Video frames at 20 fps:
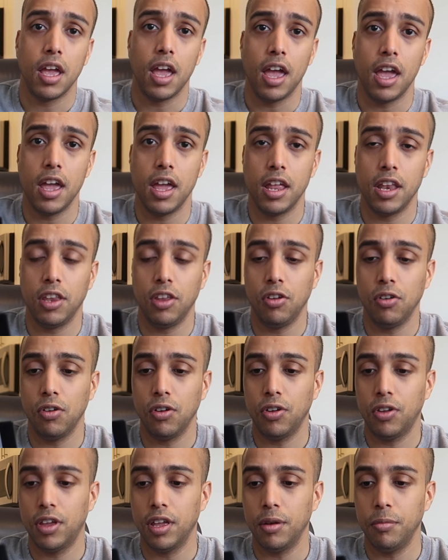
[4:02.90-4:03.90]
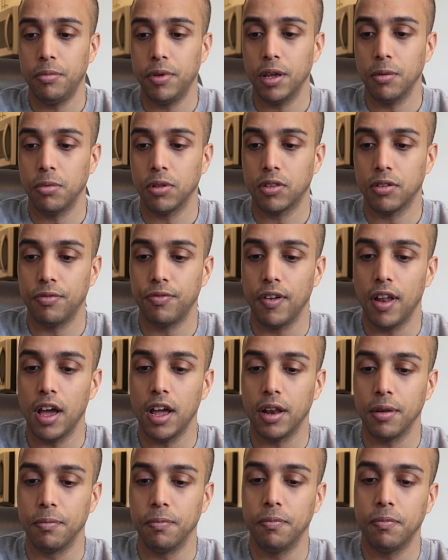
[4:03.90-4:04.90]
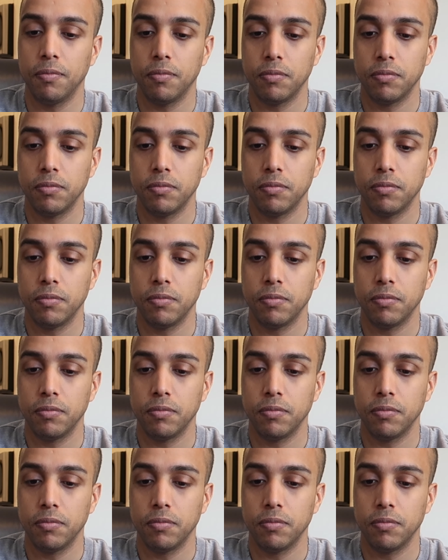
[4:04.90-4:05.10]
and you can be able to fly them.